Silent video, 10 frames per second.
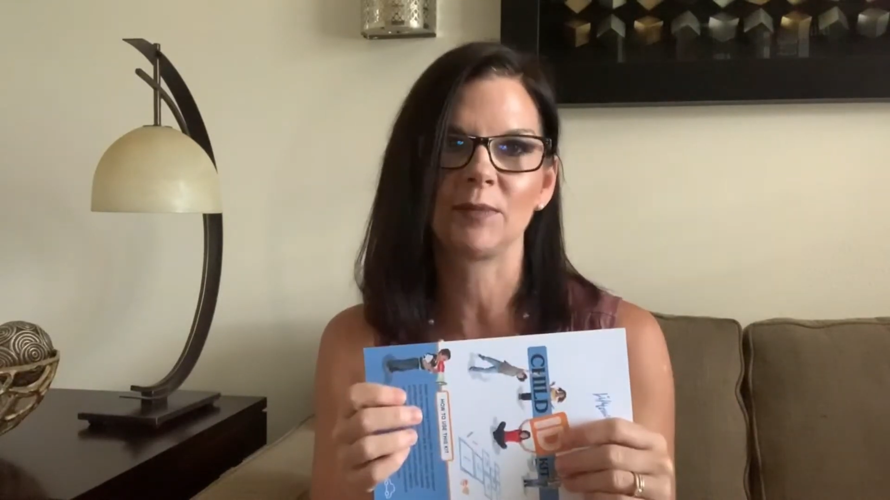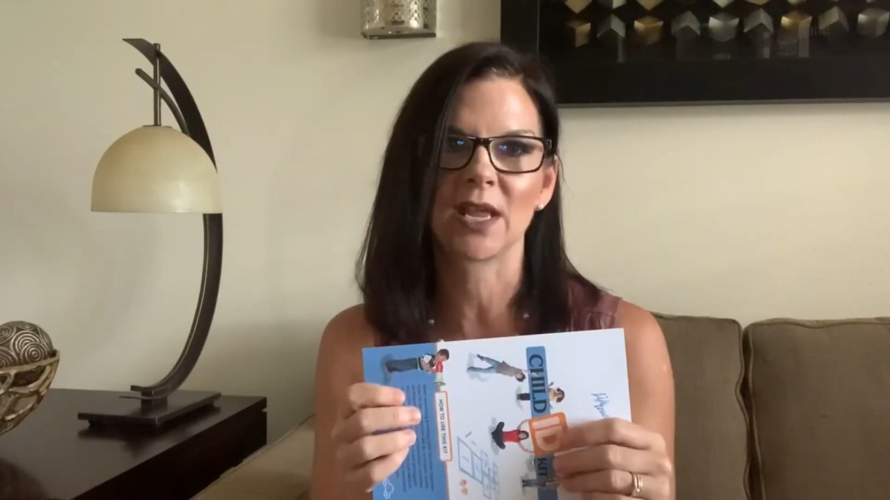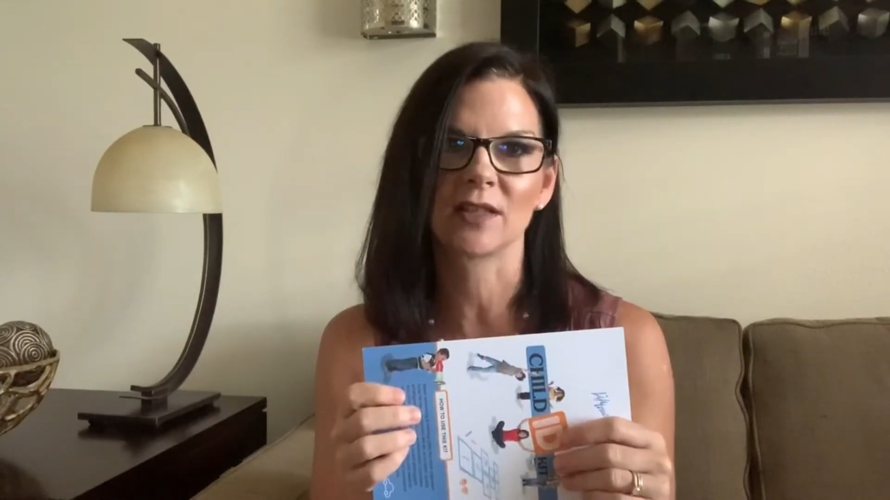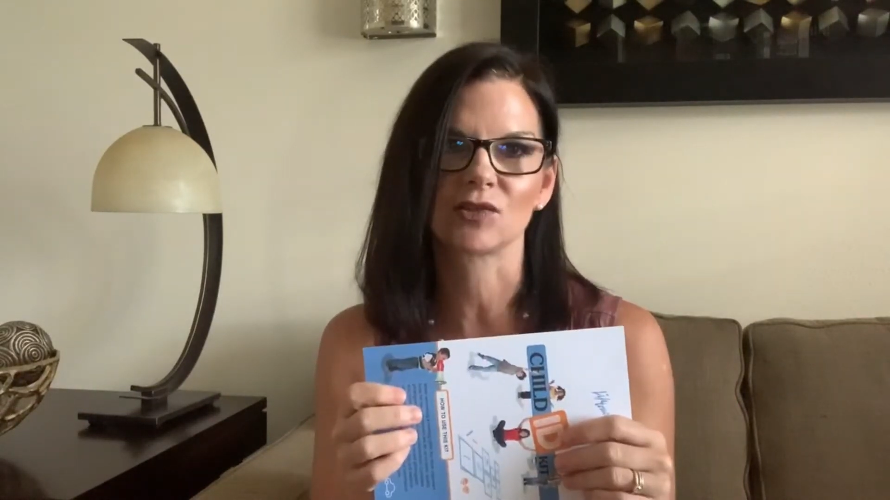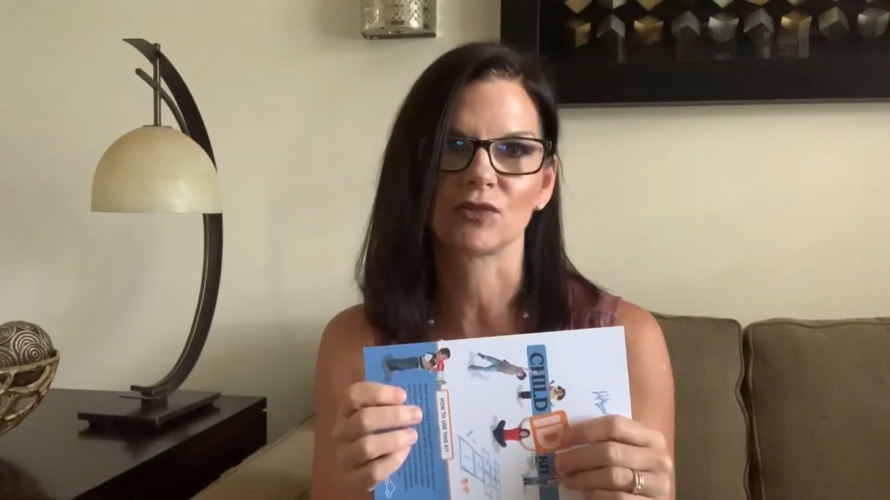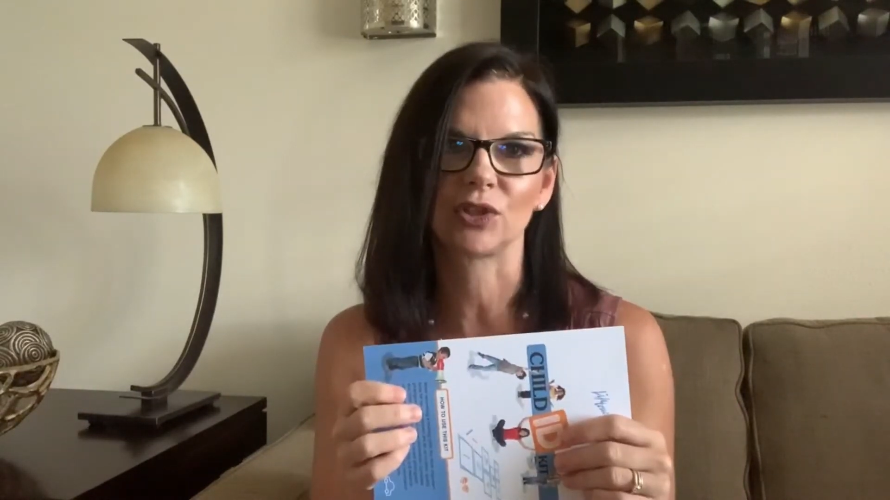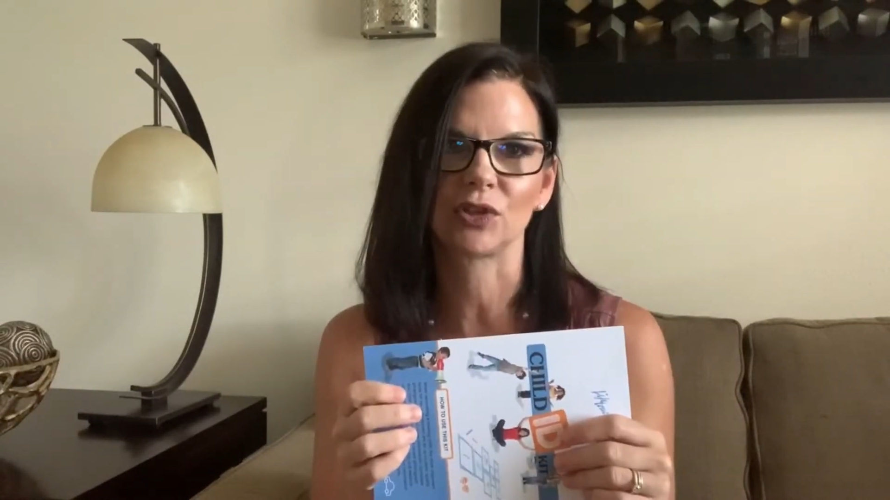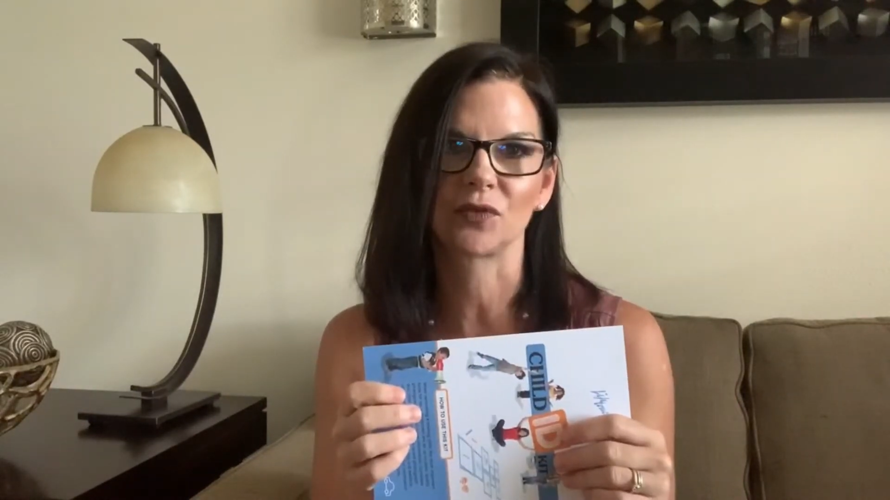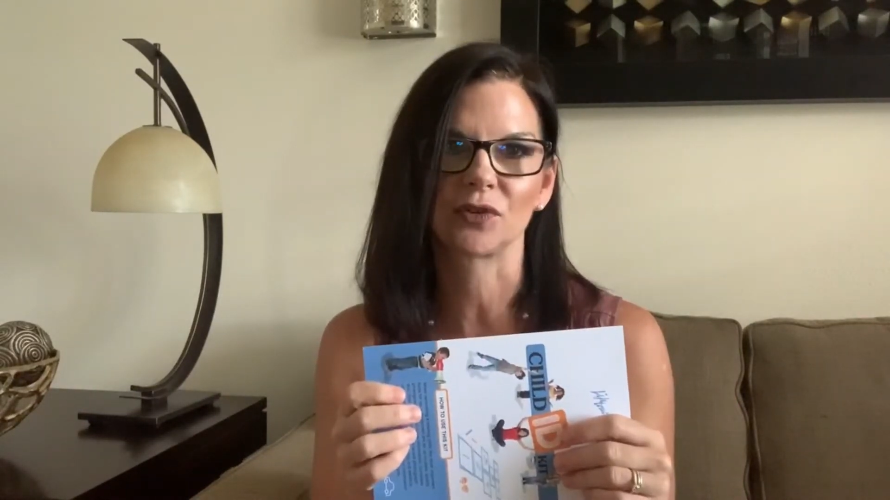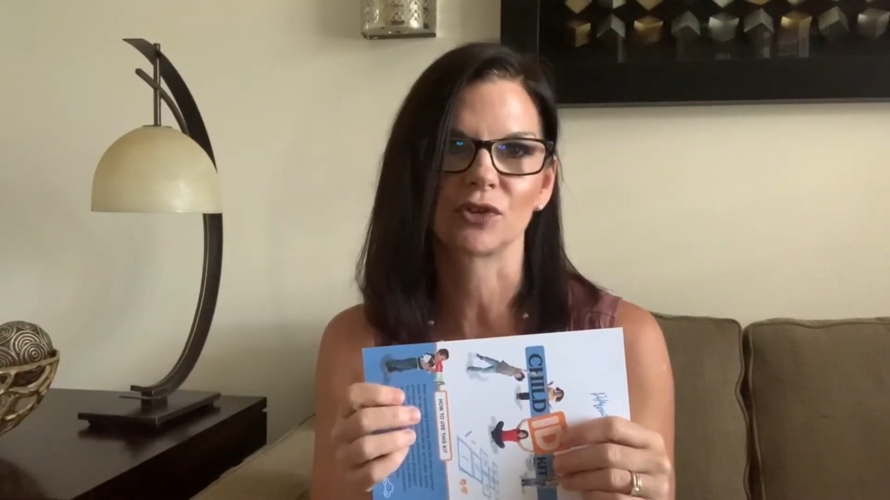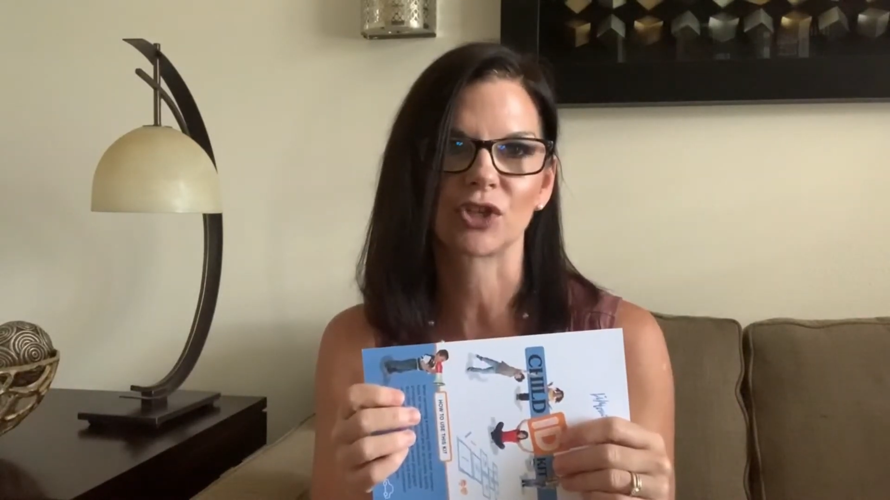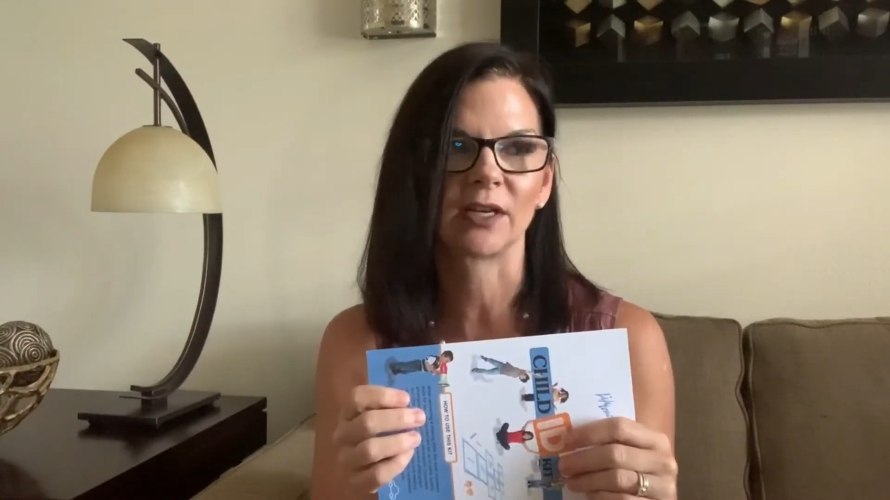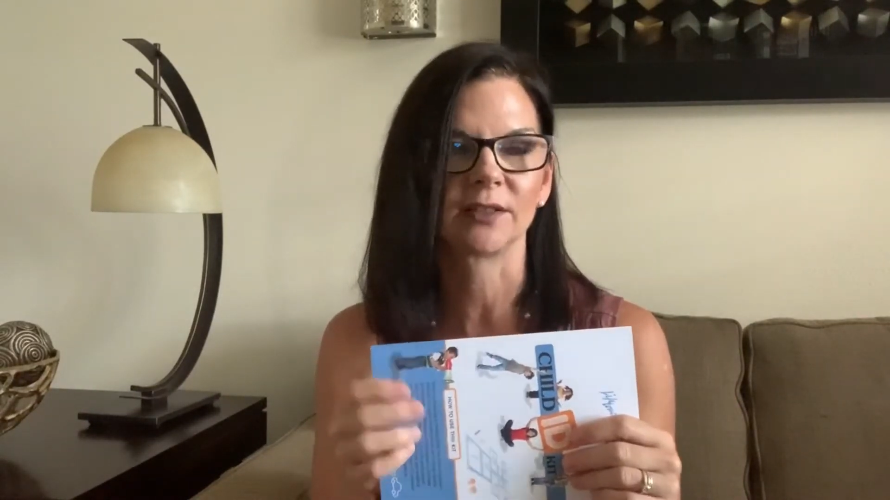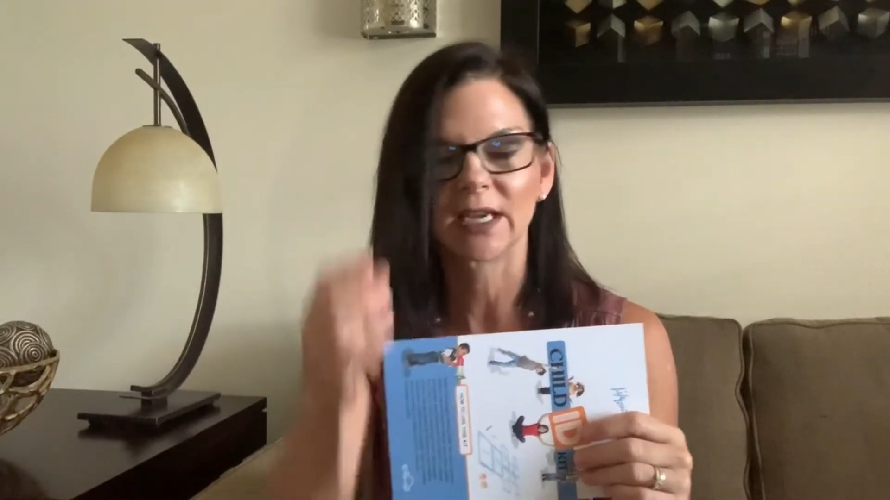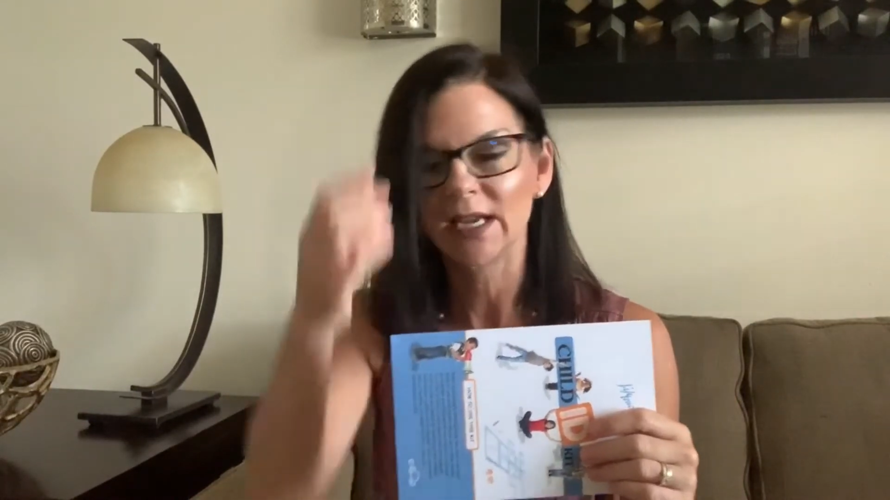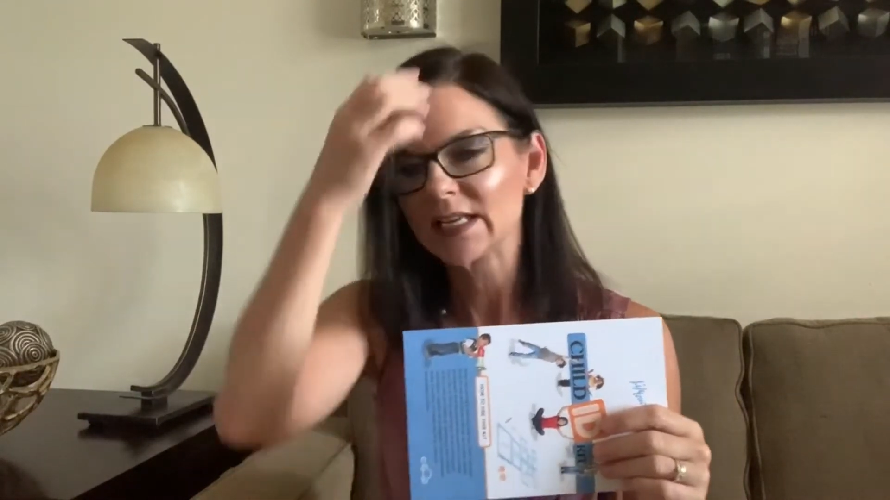begin searching for your child.